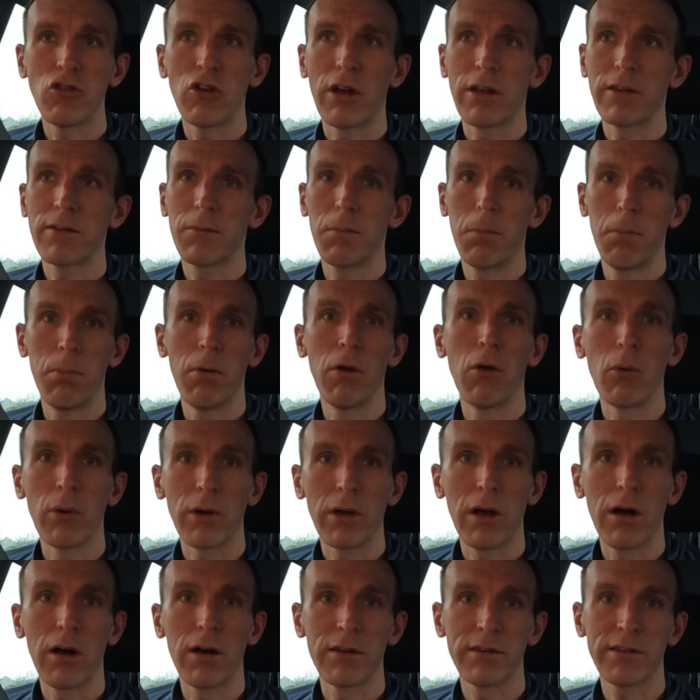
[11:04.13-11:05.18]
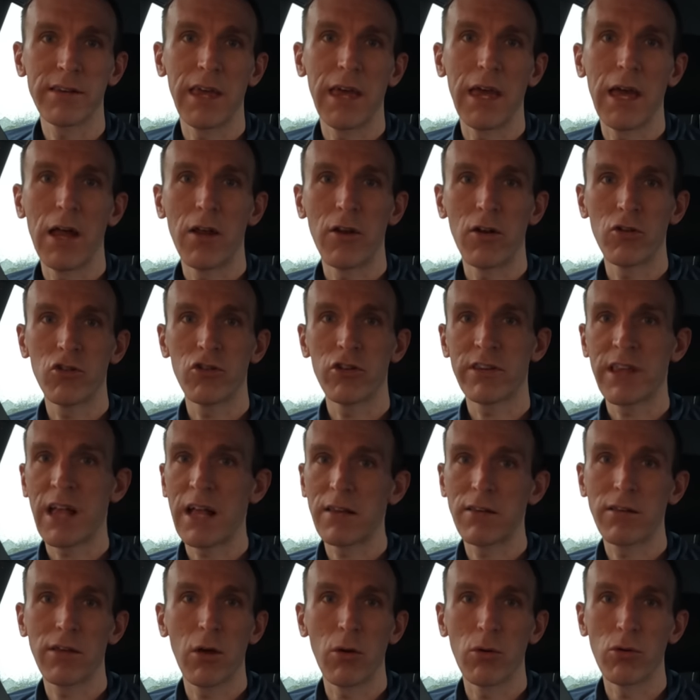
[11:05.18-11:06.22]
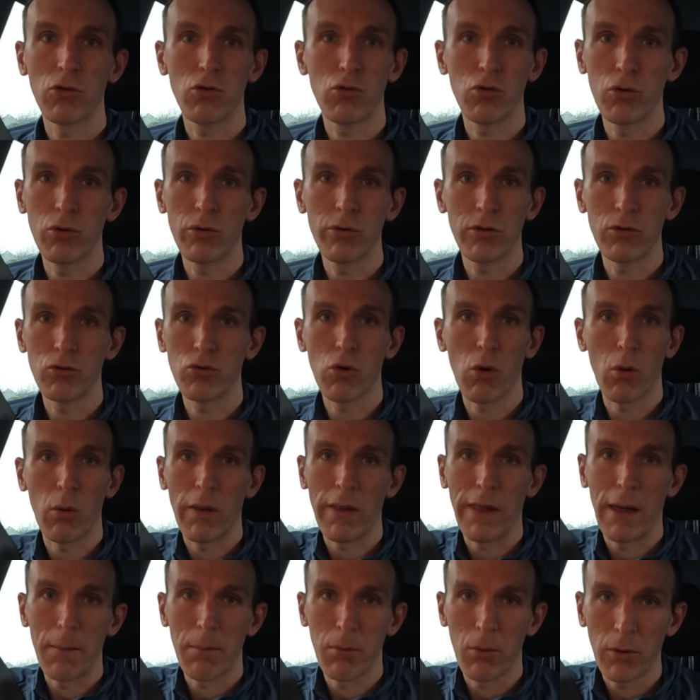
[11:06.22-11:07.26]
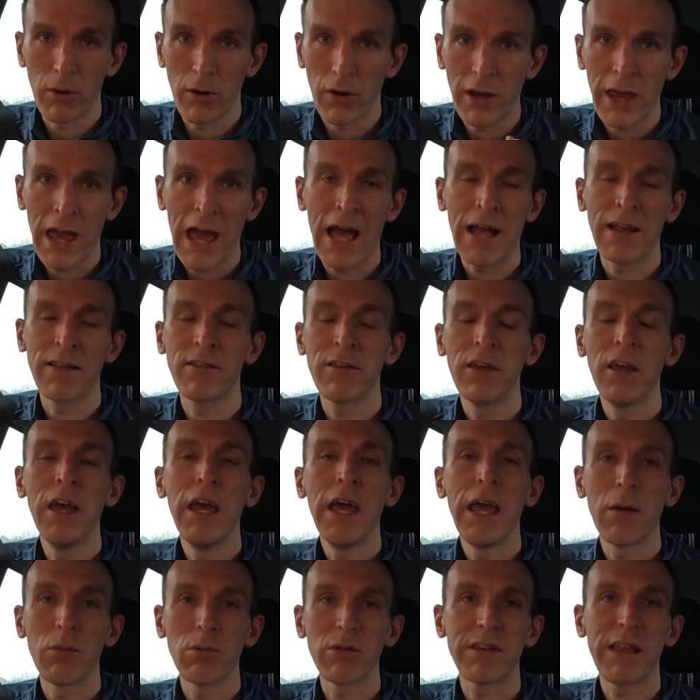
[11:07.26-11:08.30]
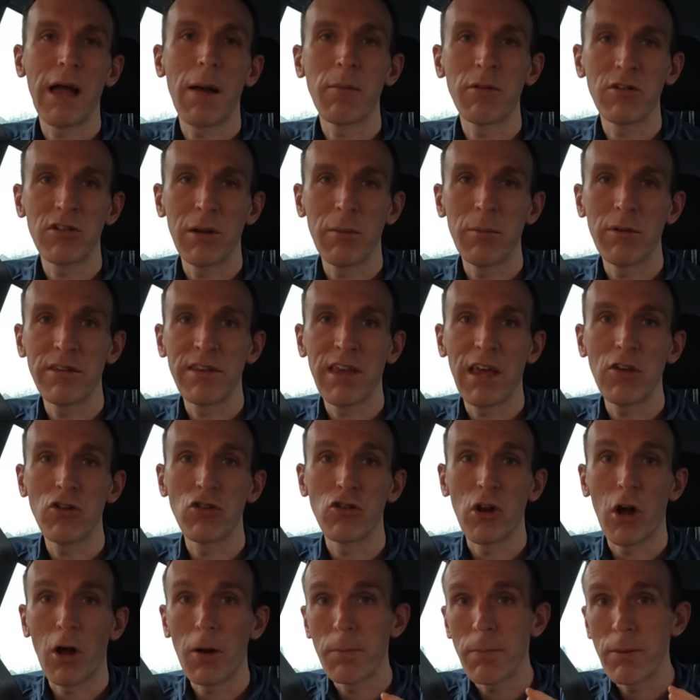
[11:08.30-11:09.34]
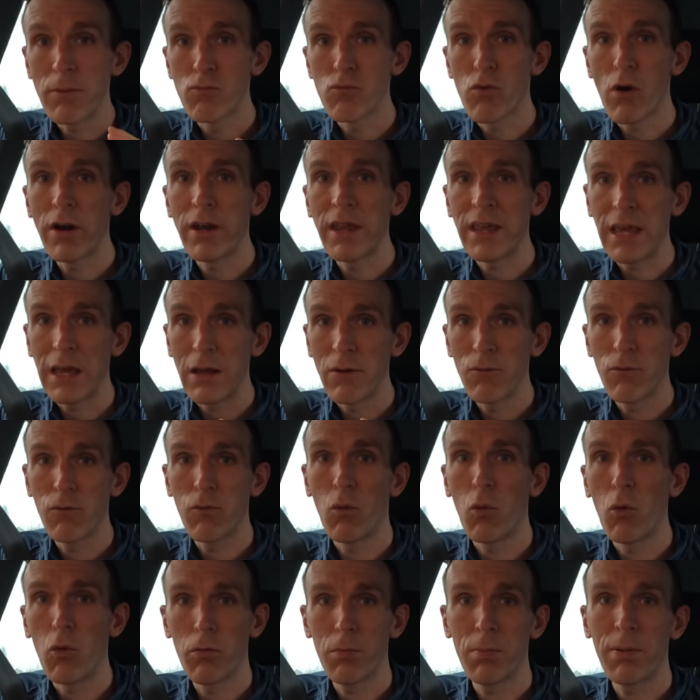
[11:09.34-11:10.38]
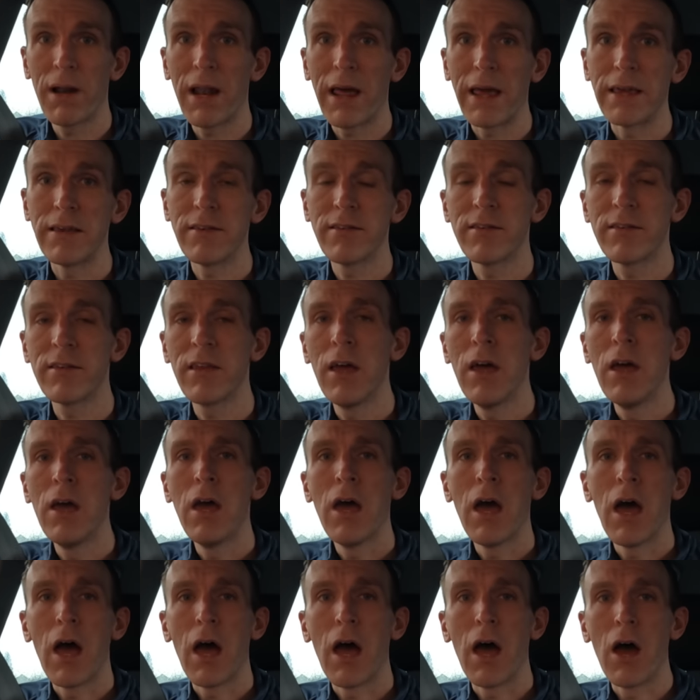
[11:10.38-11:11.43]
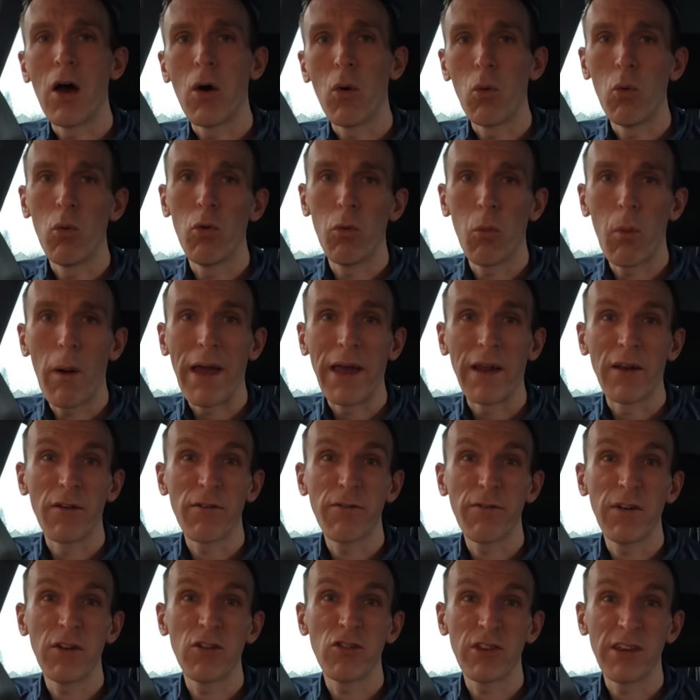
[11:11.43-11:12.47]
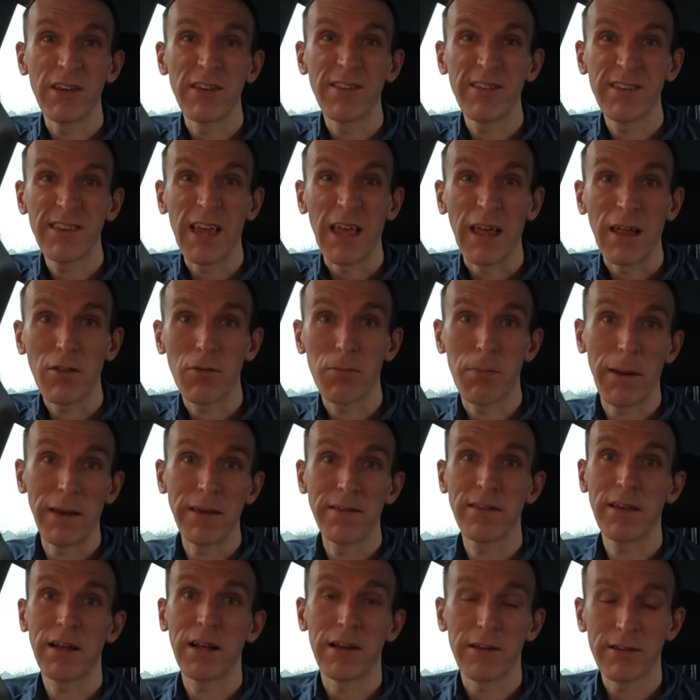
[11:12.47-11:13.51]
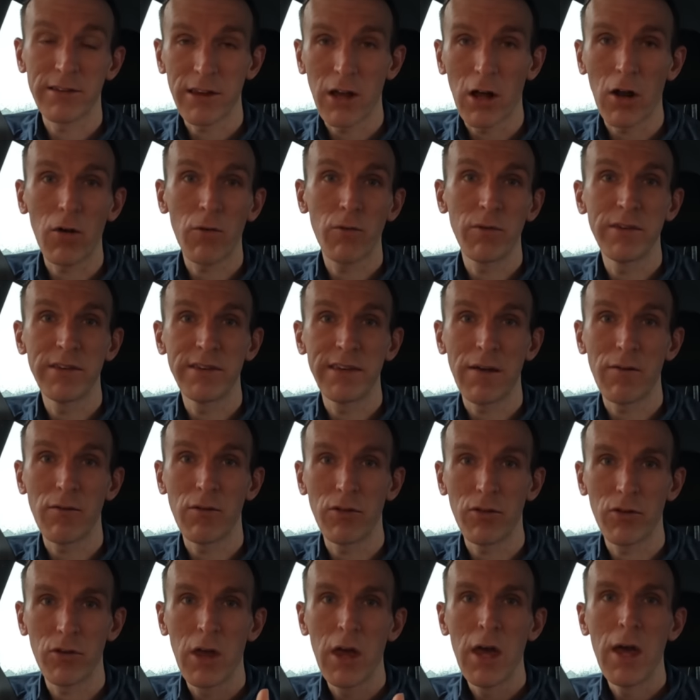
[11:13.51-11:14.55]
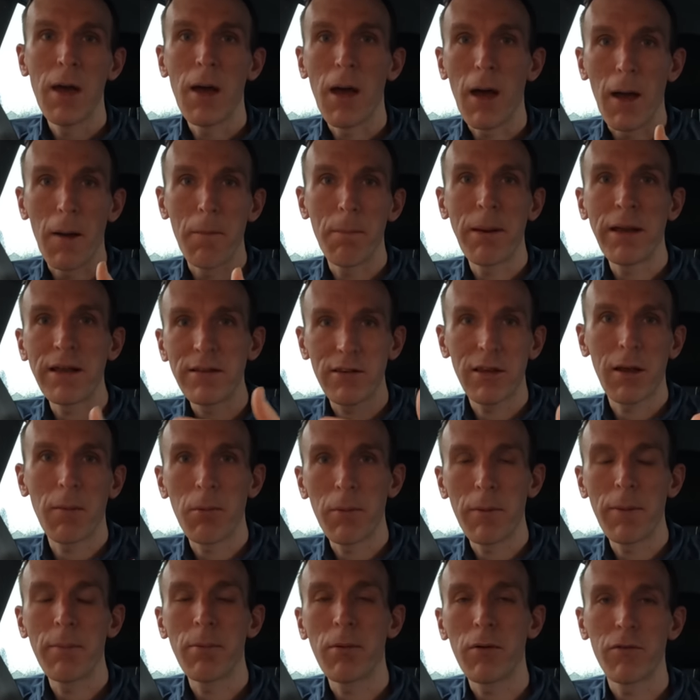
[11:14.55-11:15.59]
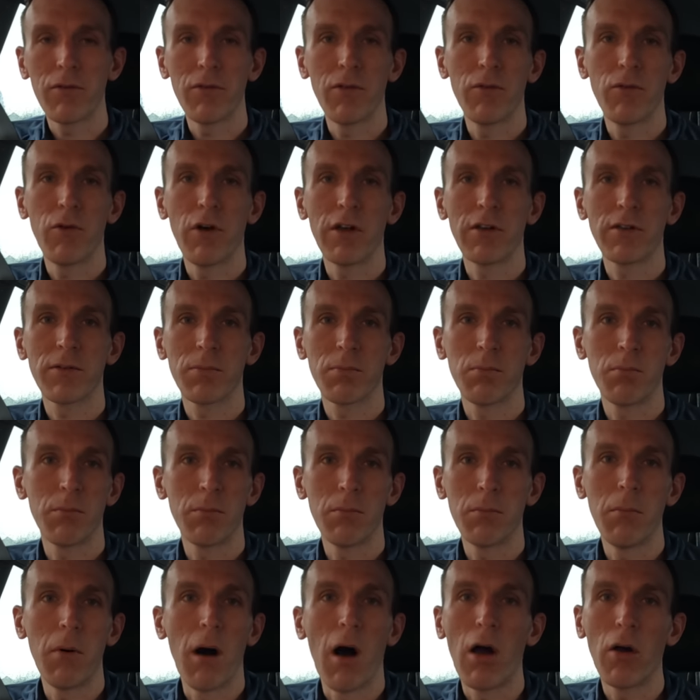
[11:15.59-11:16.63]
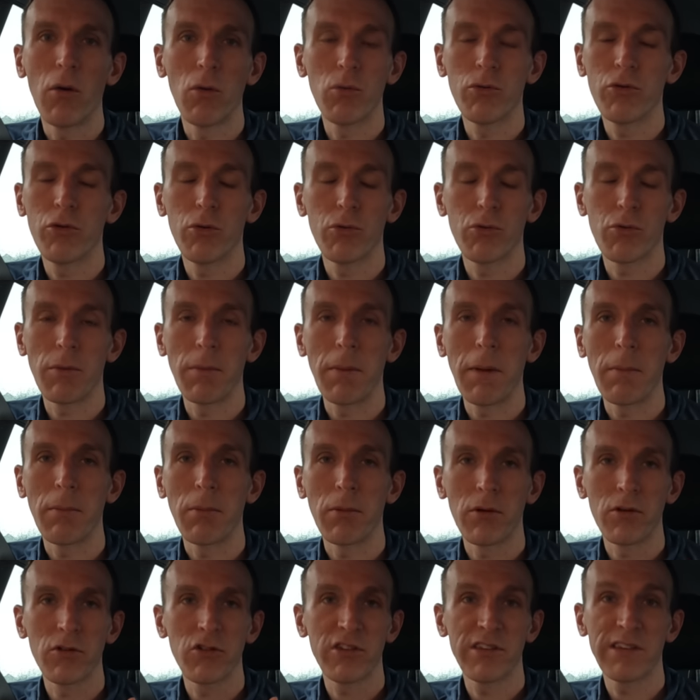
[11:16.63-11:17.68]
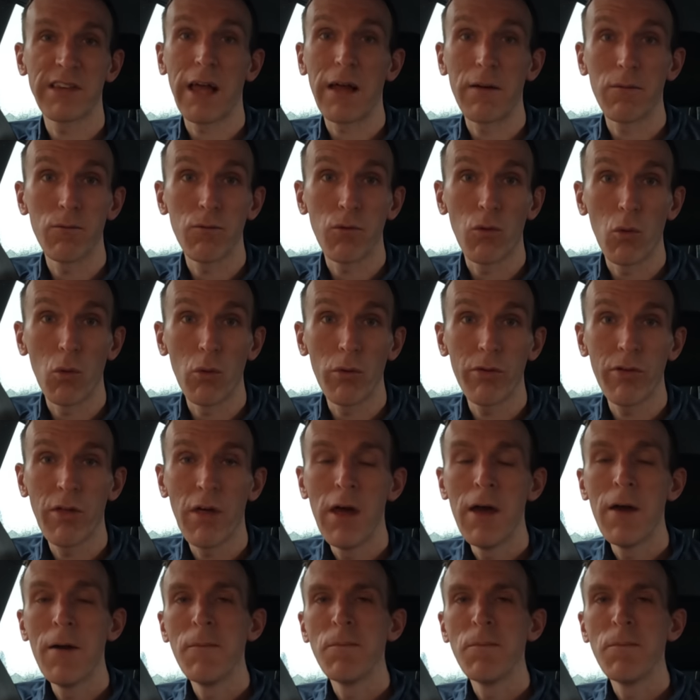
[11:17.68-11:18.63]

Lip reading: just blew a gasket, and I just had to go into cruise control at that point. It was damage limitation. I'd been running in fourth place all the way, and I finished in sixth basically. I started off in seventh, picked a couple of people off in the first mile, two or three people, and I just sat in fourth